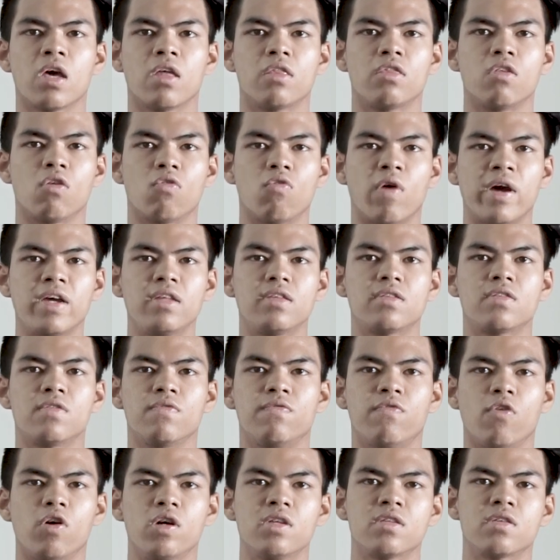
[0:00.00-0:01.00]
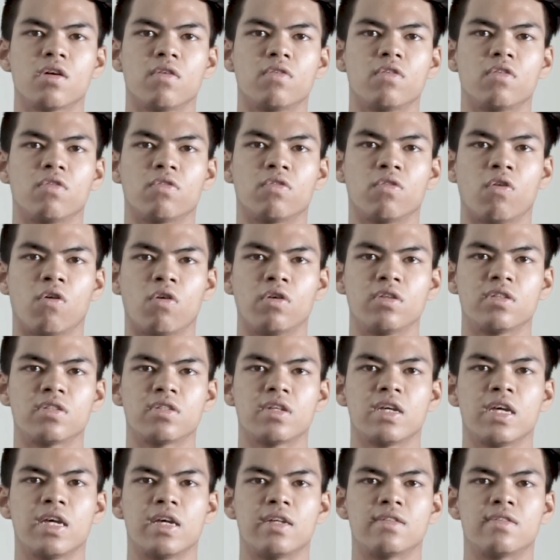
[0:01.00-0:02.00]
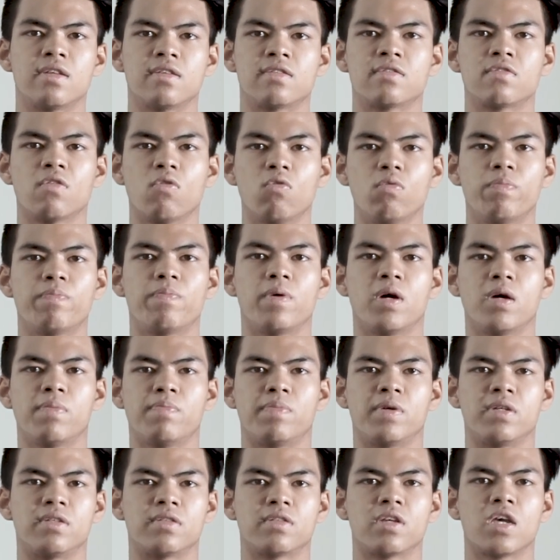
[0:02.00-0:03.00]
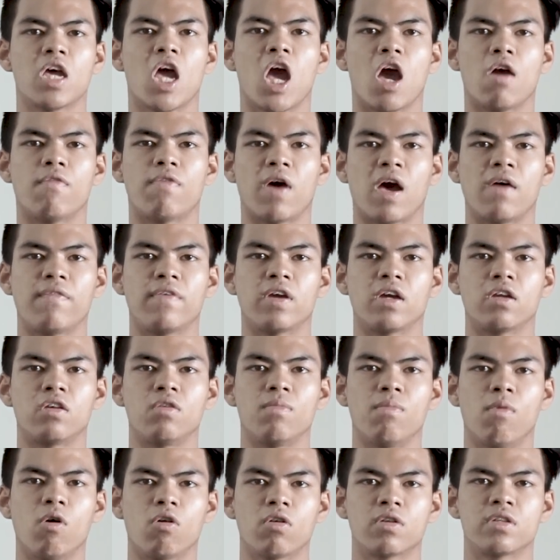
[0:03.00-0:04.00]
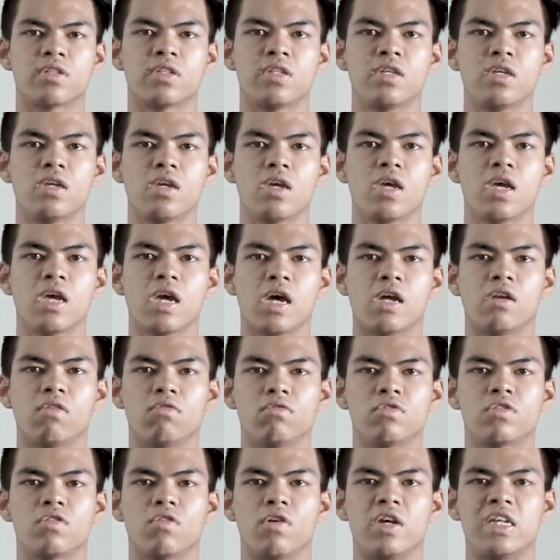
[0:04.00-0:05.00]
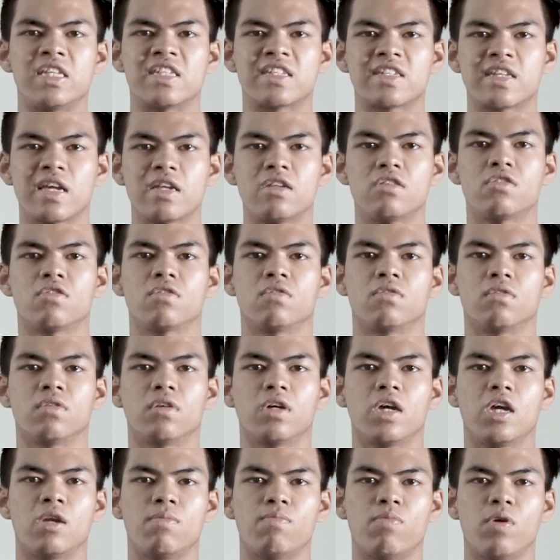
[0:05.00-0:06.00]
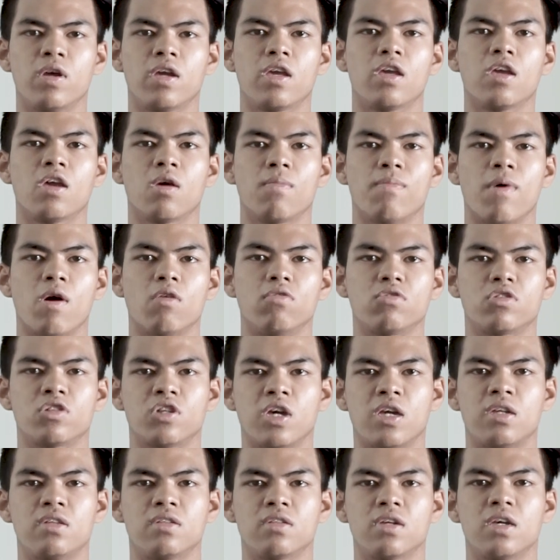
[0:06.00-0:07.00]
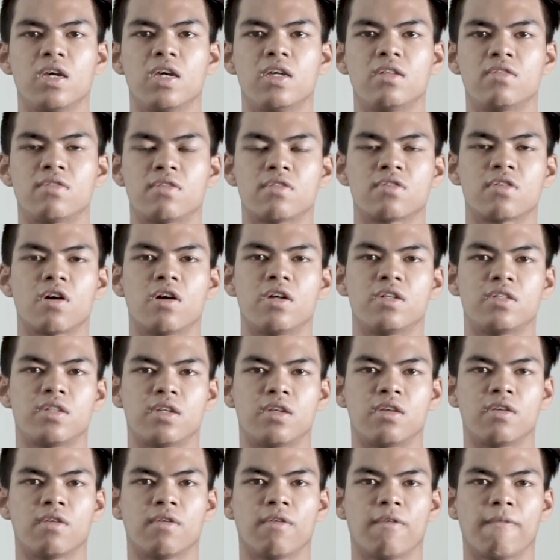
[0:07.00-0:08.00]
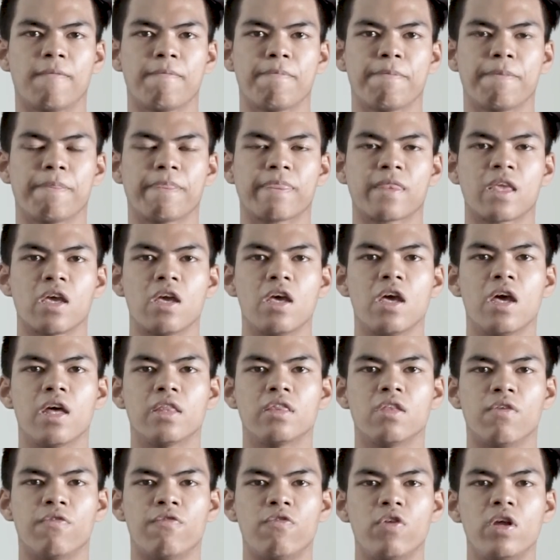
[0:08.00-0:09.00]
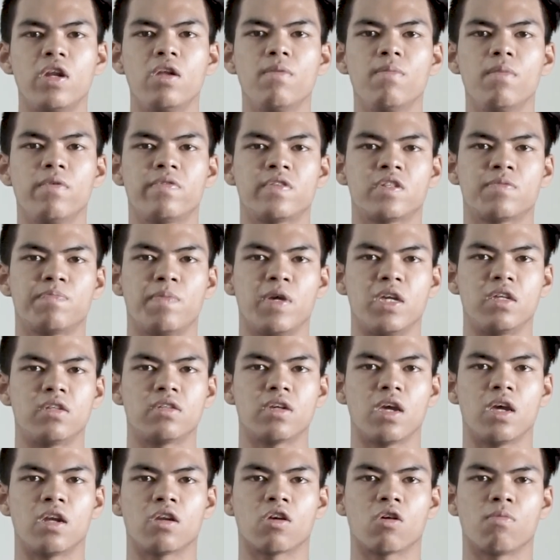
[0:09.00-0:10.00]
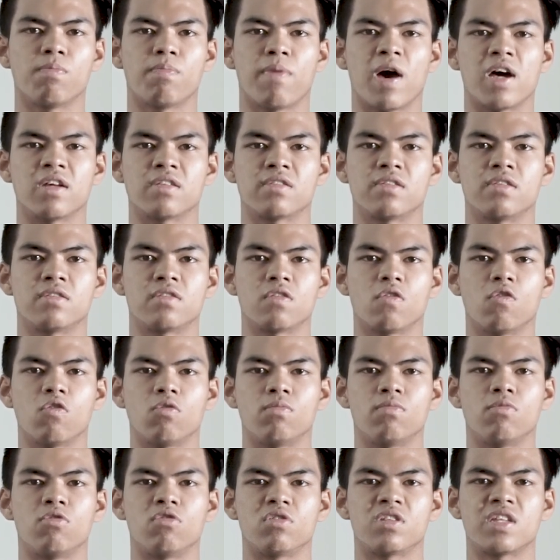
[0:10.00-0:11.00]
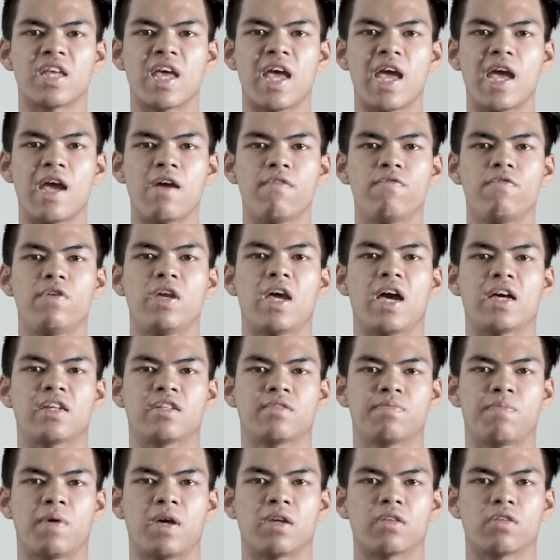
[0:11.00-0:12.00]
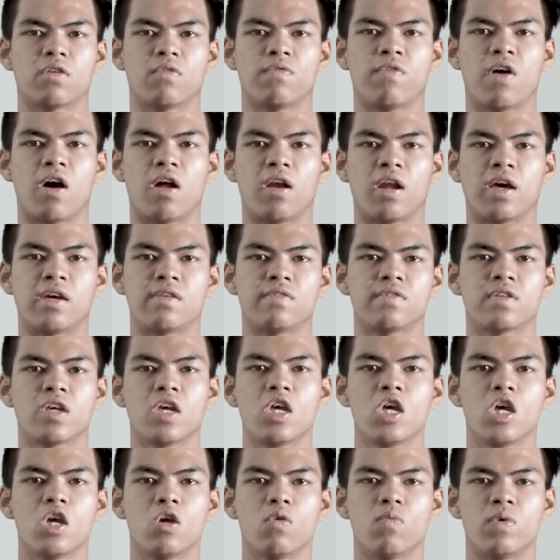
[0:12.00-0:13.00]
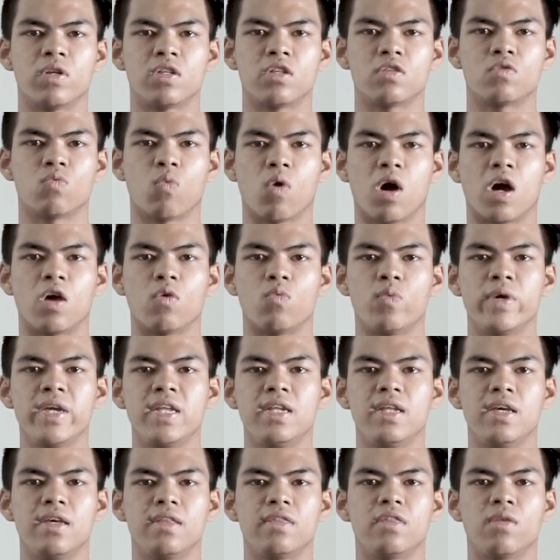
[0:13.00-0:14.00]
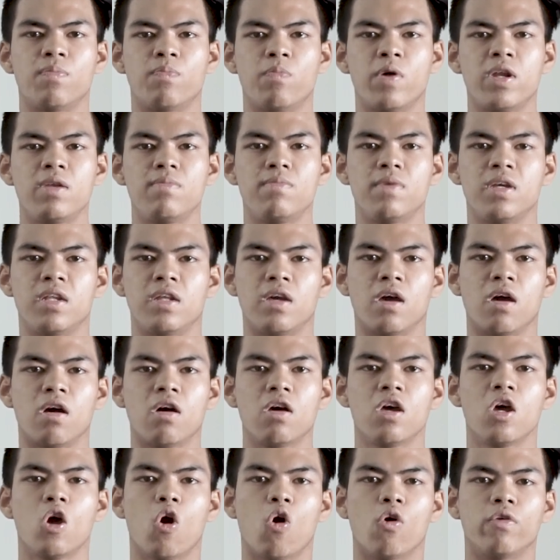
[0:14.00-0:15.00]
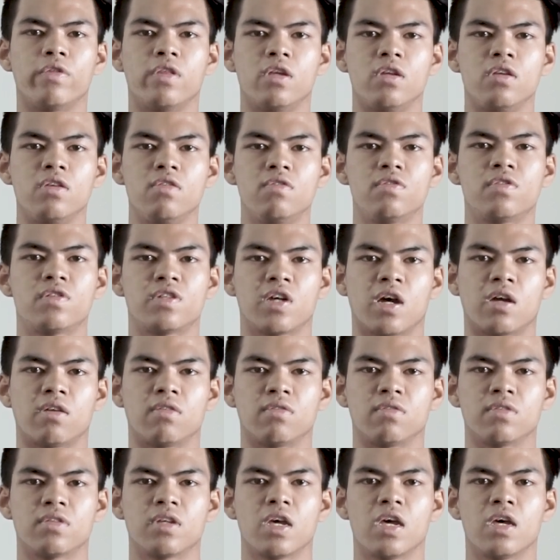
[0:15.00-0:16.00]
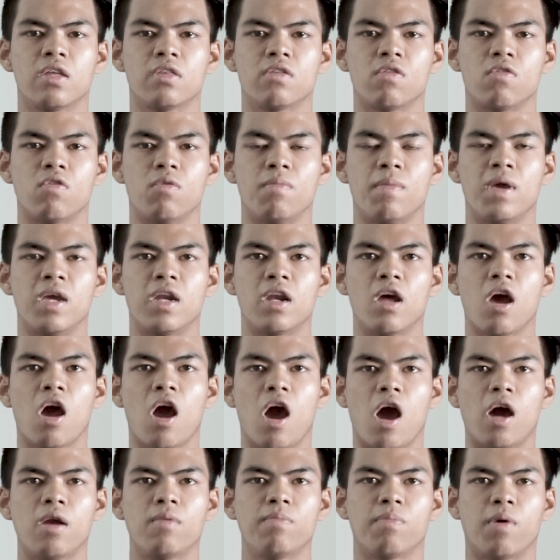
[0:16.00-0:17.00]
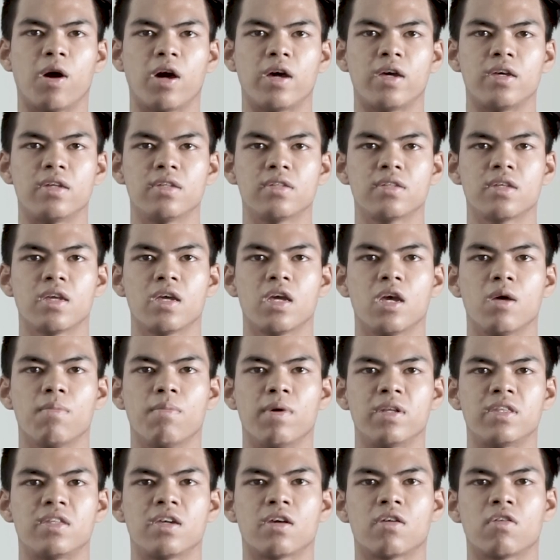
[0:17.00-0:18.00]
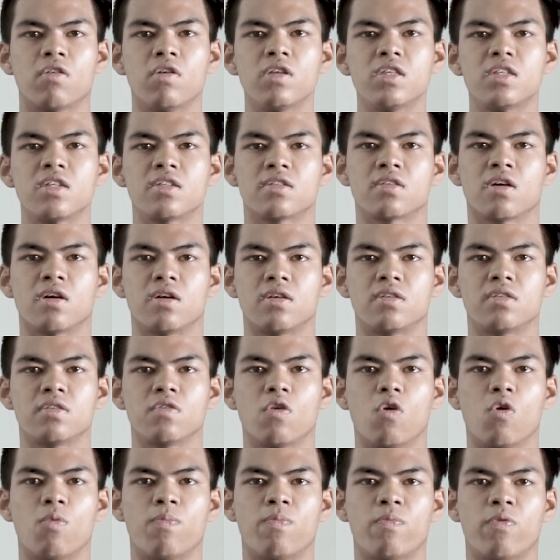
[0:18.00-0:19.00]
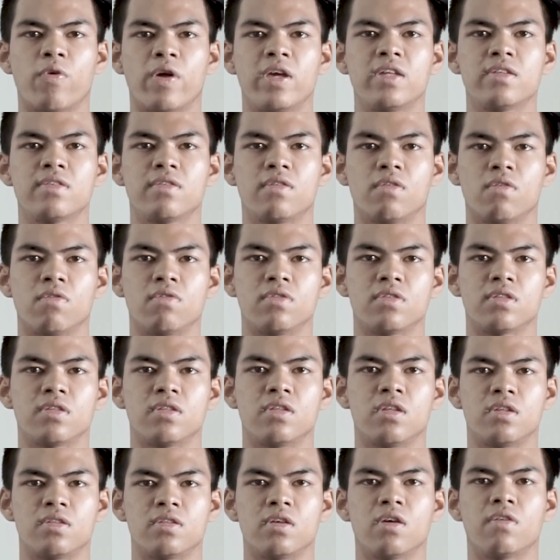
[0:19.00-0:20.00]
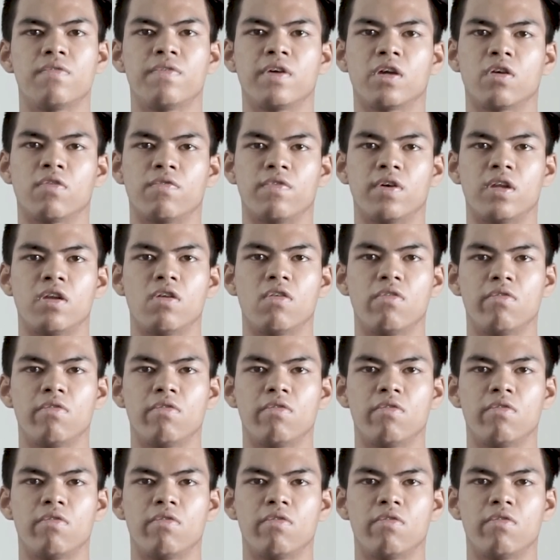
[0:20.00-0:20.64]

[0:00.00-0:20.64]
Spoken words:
The right to voice out your thoughts is the sole purpose of having a democracy and also essential in bringing about change in society. The freedom of speech encompasses almost every aspect of our lives, which is why we need the print media or the news channels to remain unbiased, but to criticize or praise those deserving of it